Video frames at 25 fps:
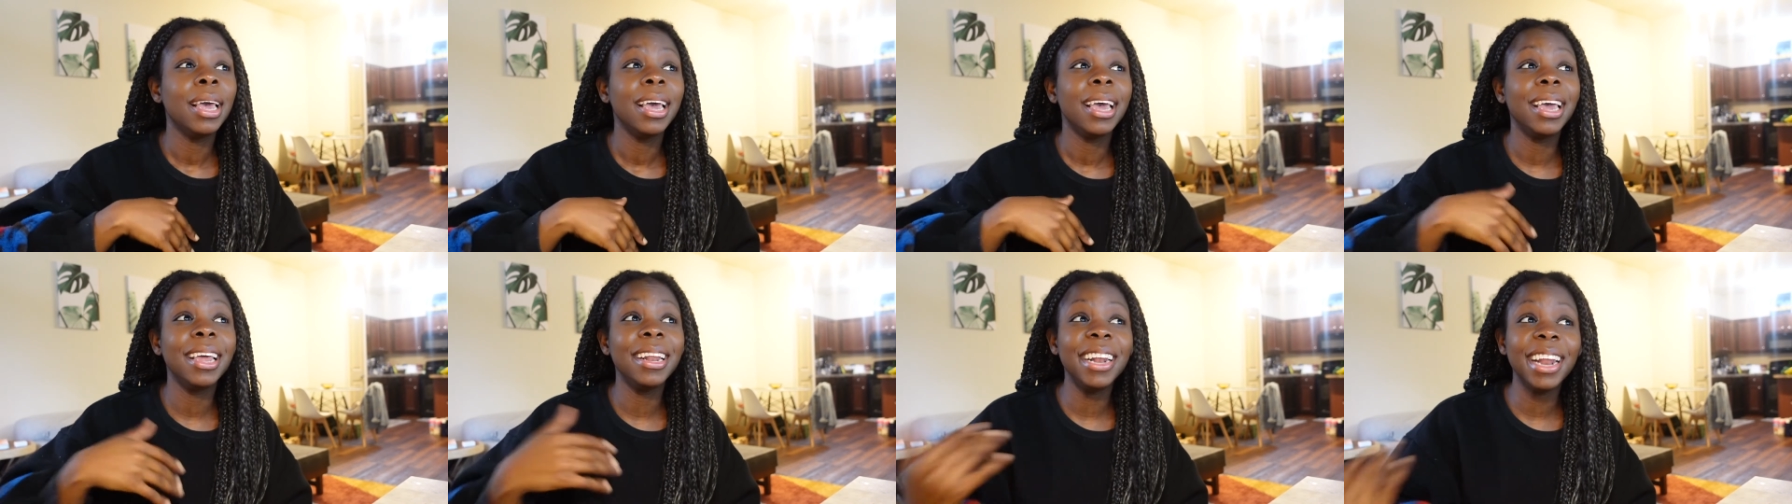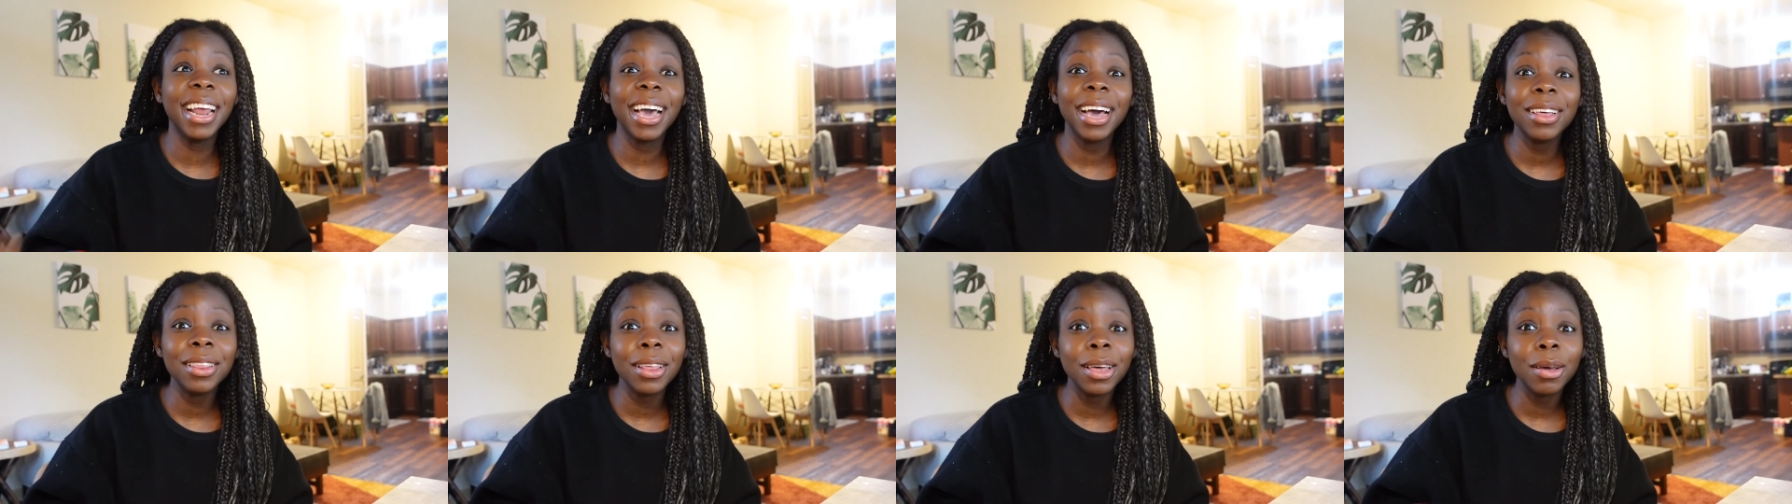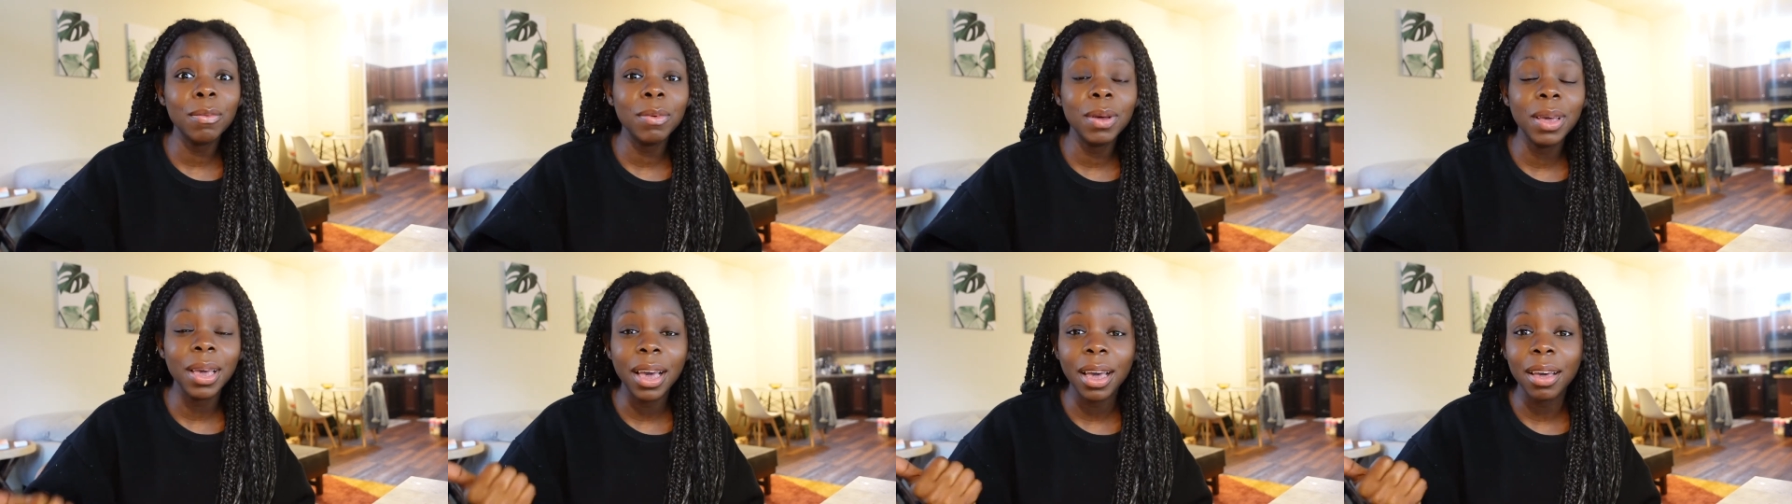And now
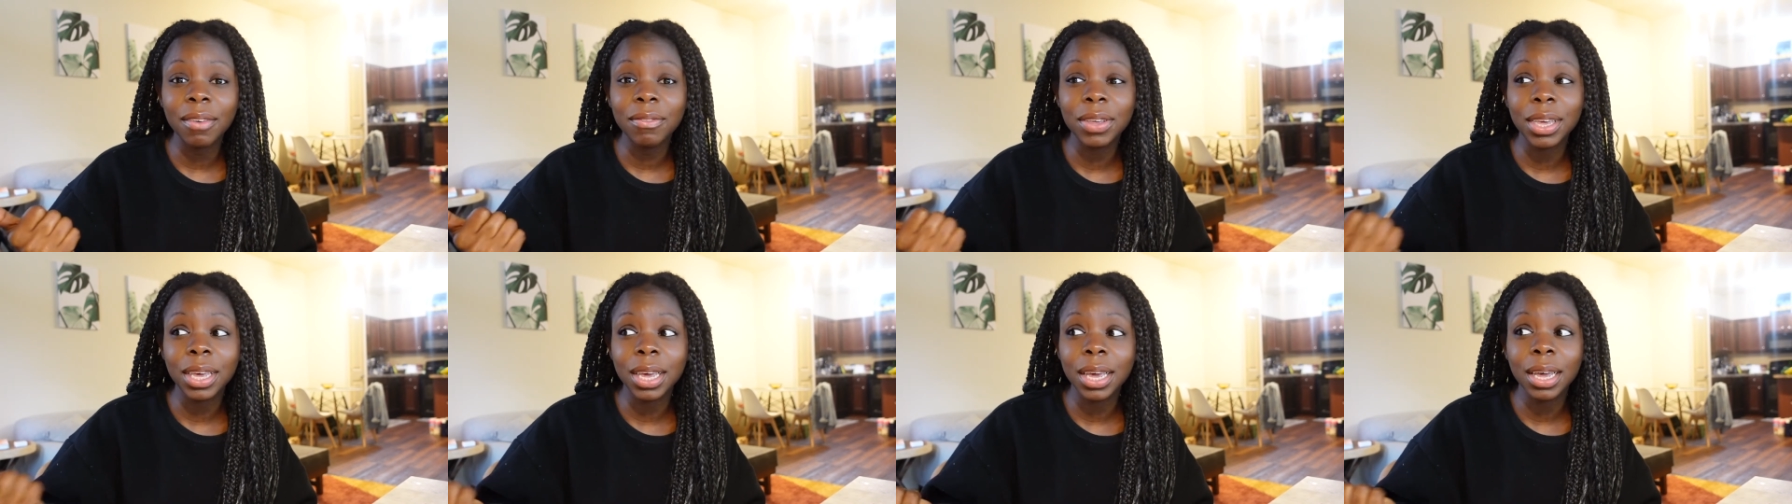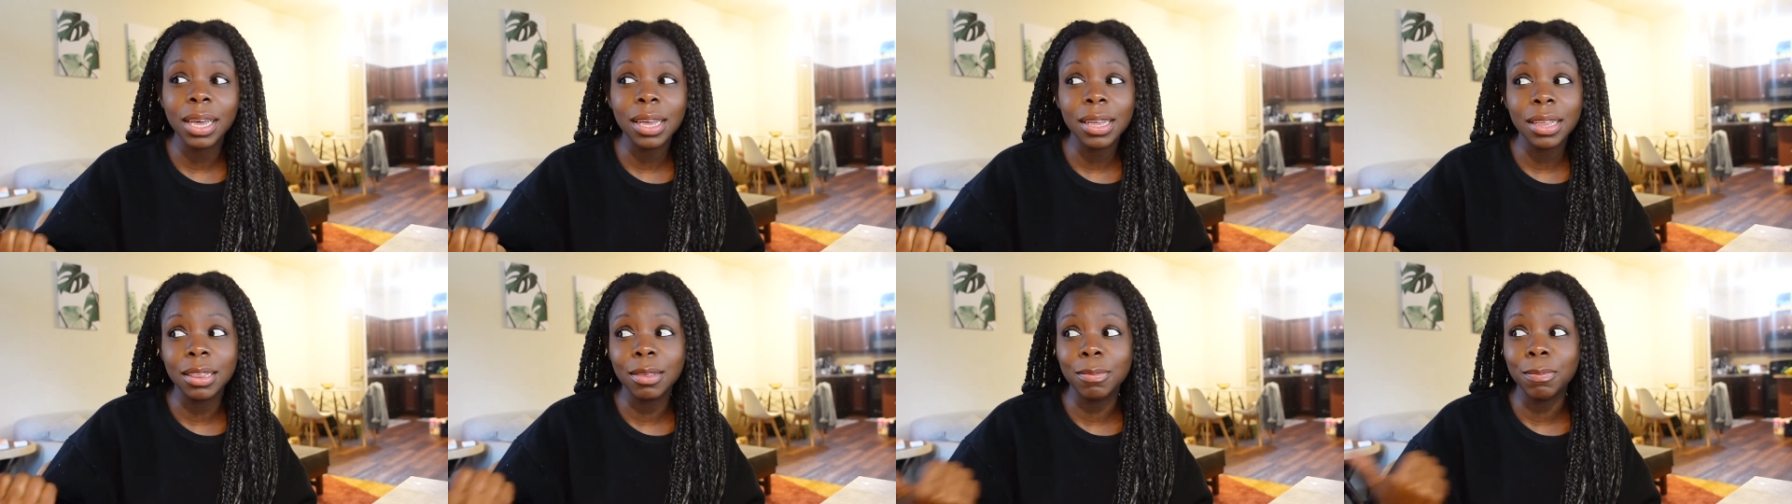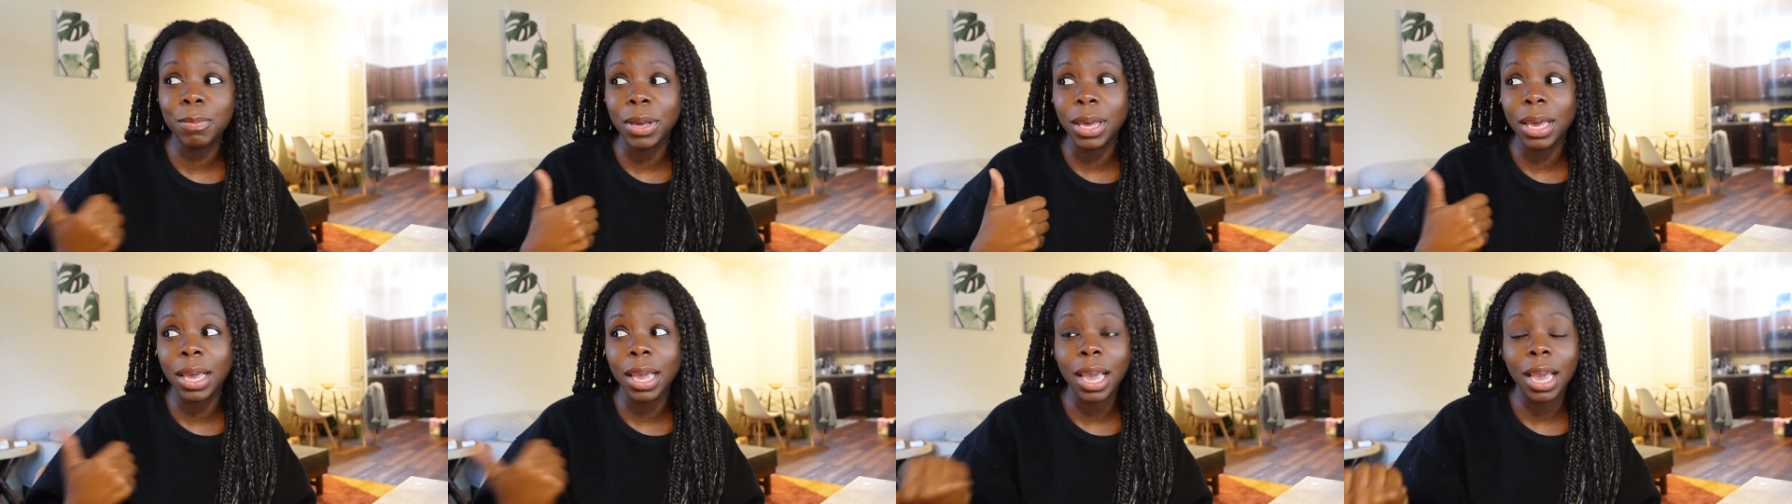that we have kids
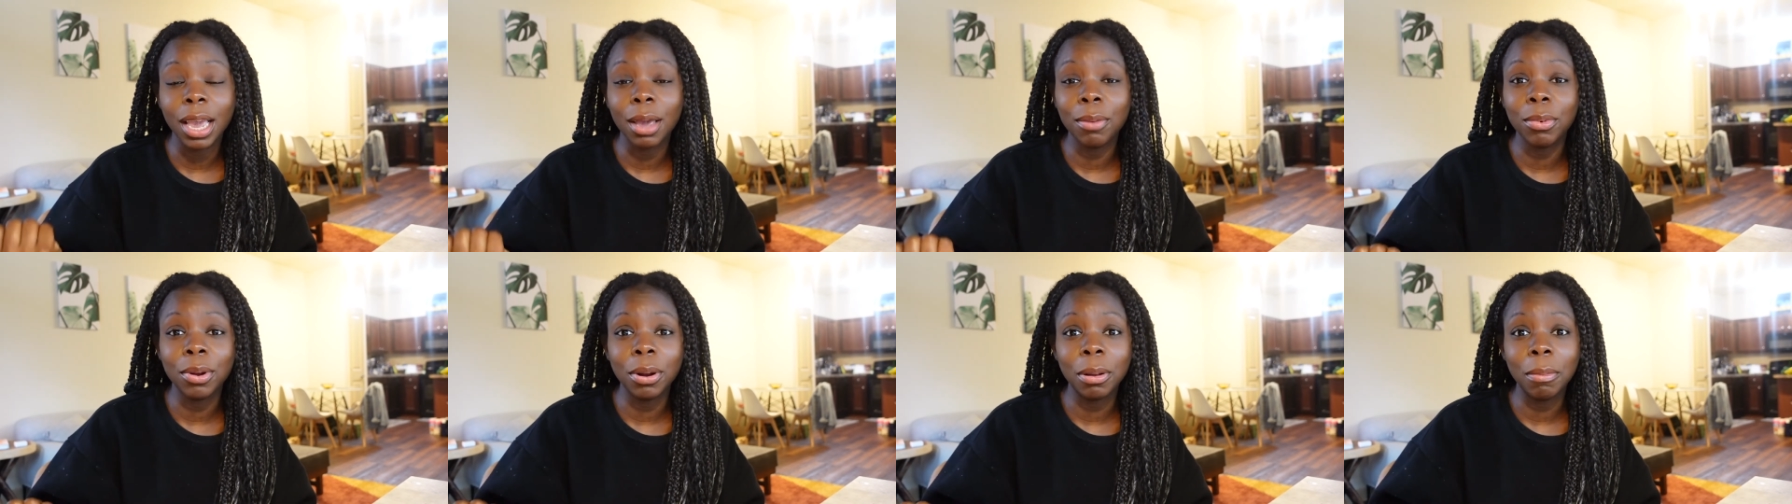being able